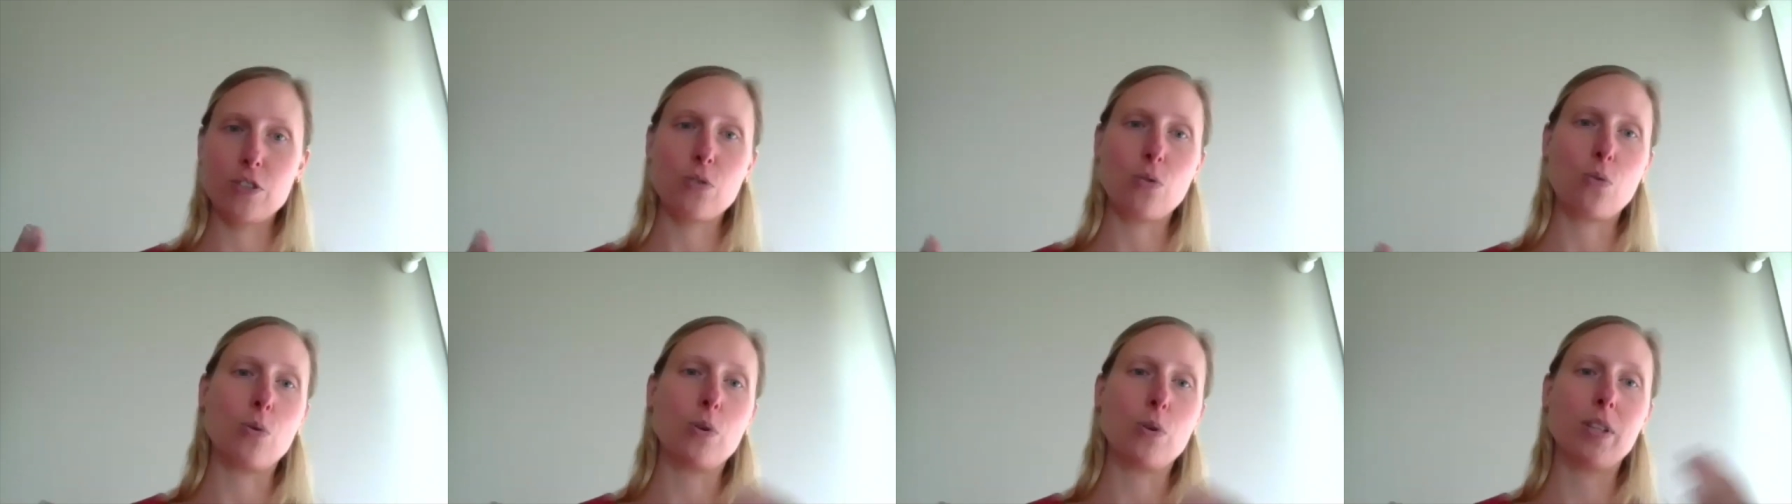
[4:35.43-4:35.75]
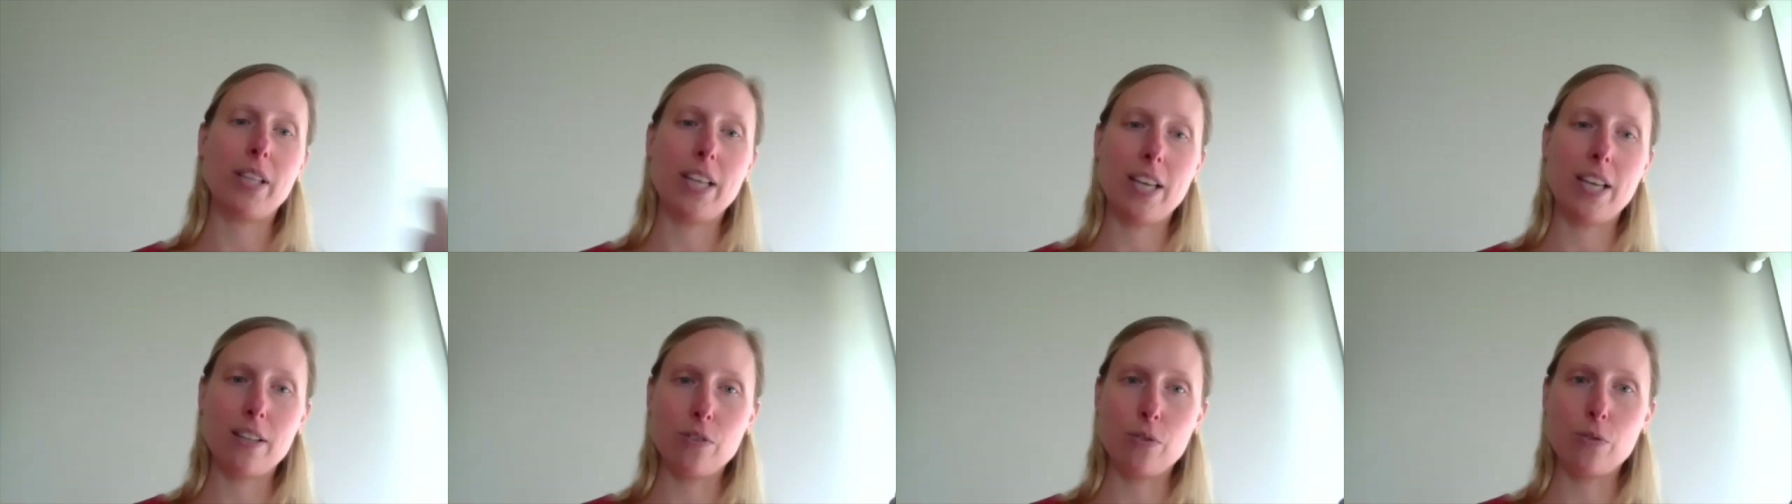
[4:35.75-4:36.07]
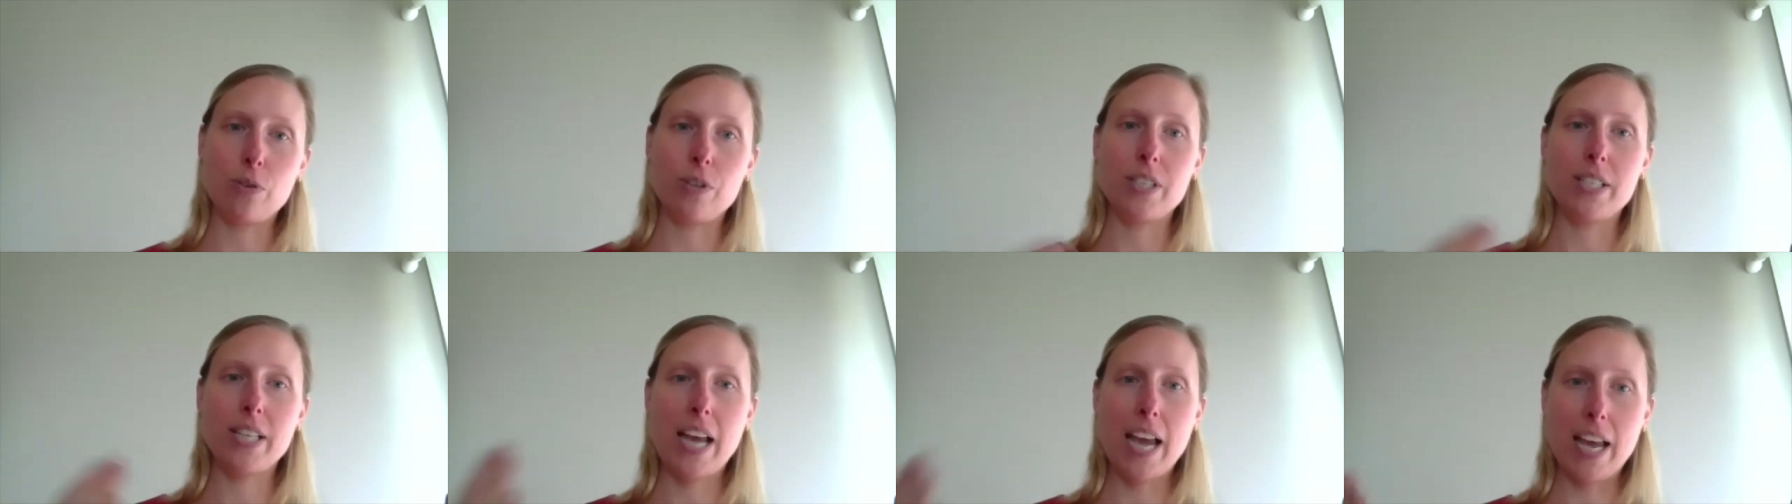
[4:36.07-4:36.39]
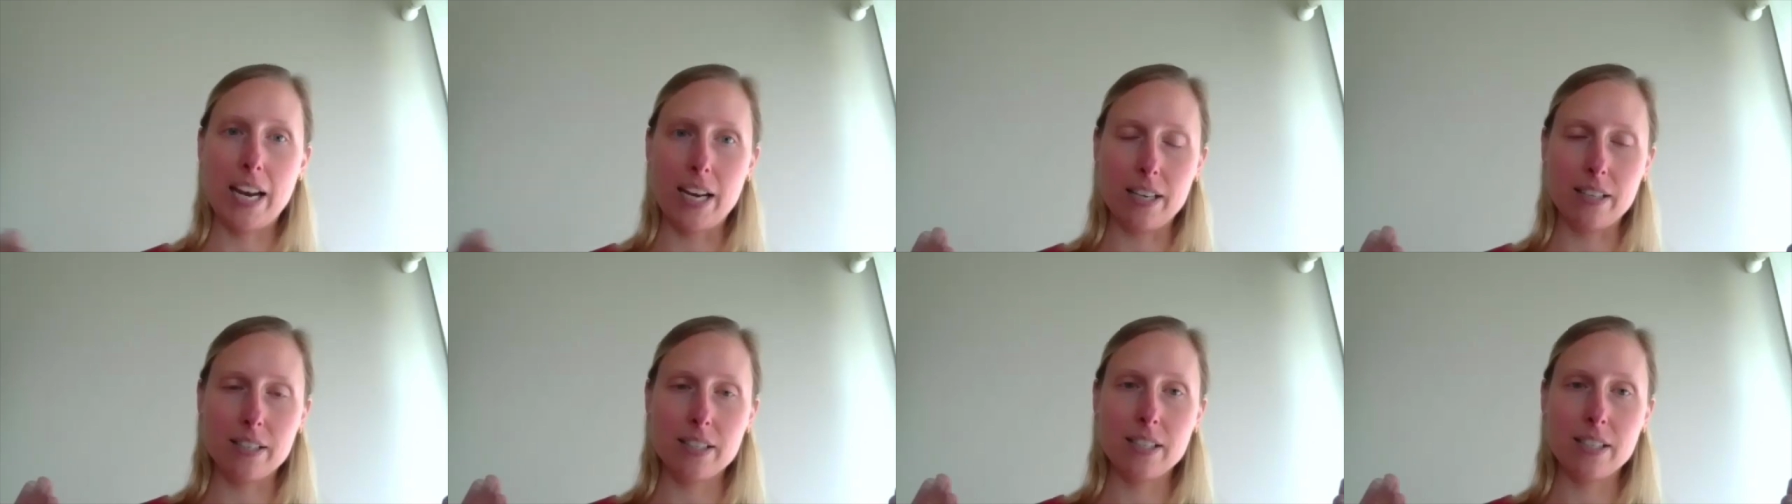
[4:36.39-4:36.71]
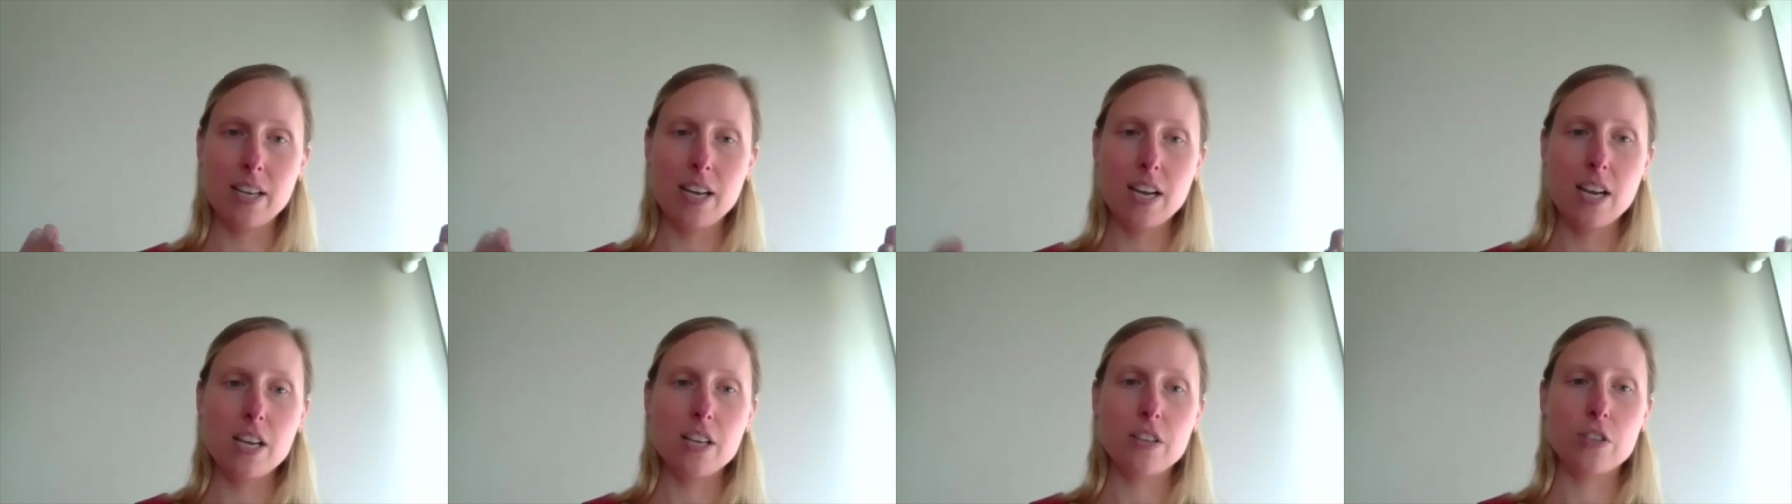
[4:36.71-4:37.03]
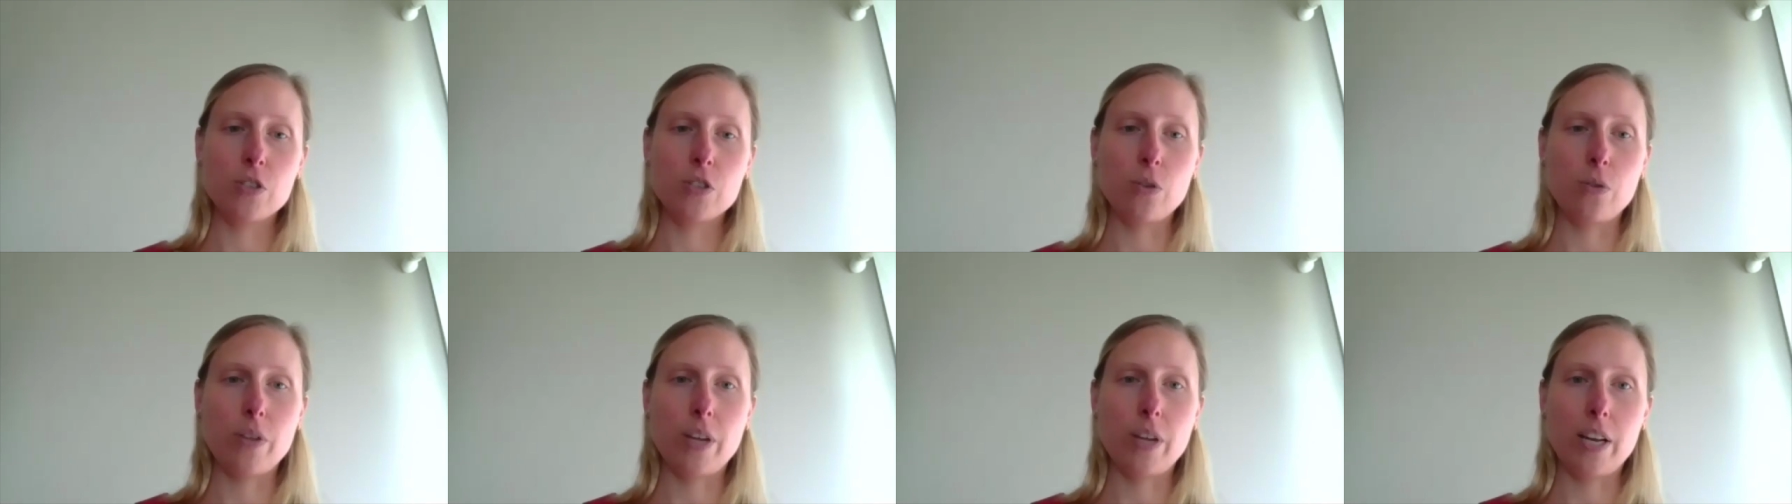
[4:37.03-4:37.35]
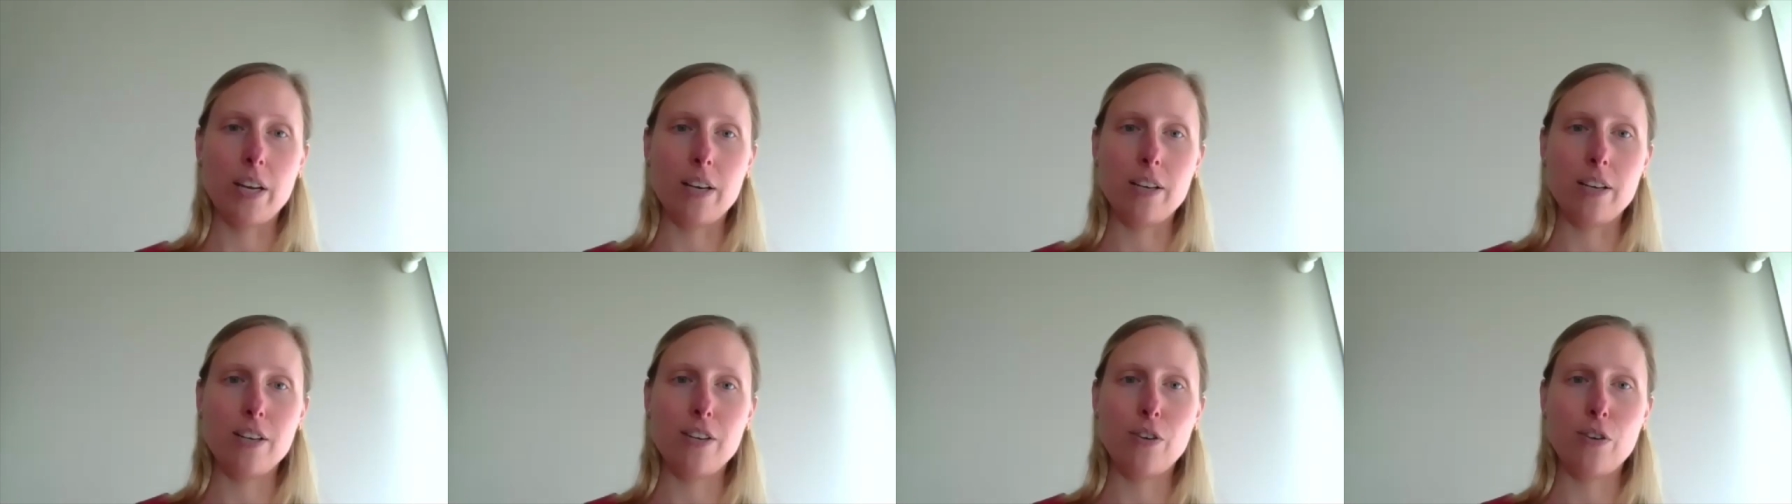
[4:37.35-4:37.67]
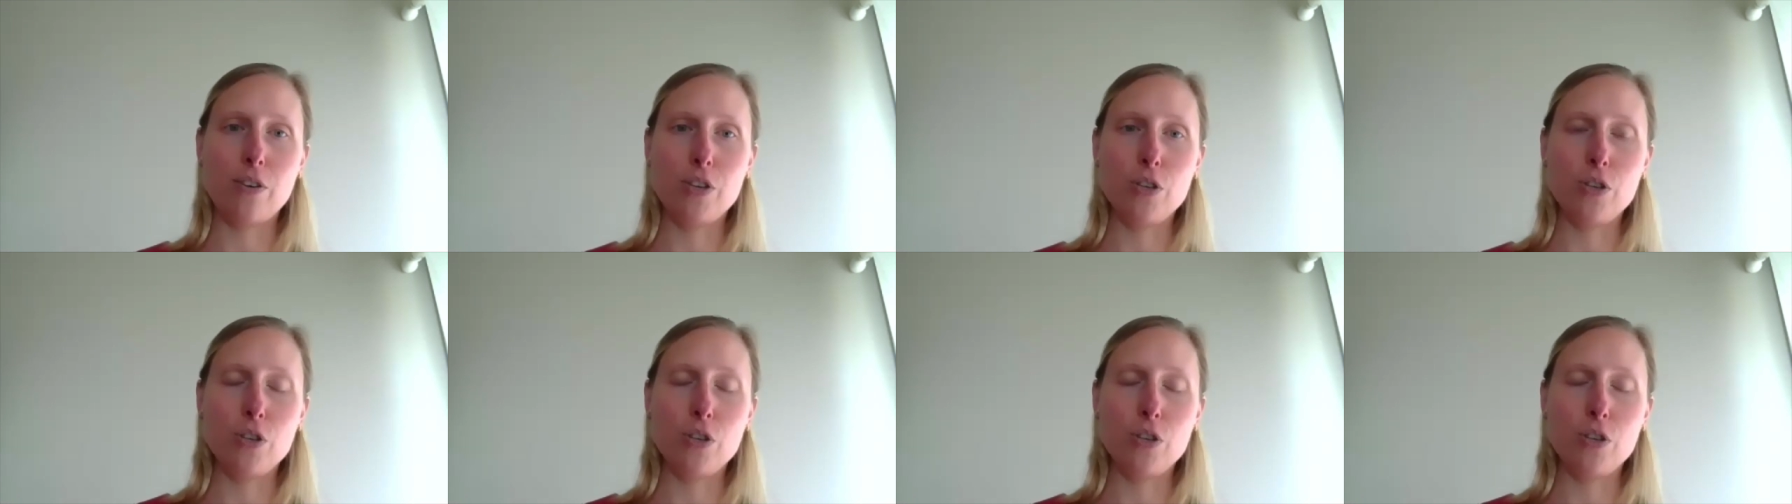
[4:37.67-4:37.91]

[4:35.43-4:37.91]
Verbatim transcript: or landlord tenant so that you know you,